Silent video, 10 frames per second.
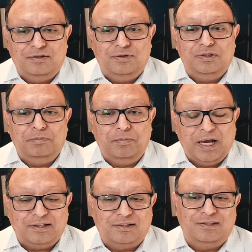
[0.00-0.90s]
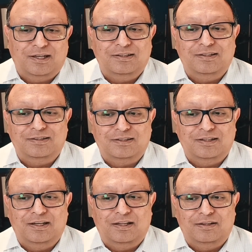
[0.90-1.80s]
do is batch changes
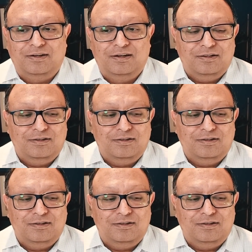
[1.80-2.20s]
together.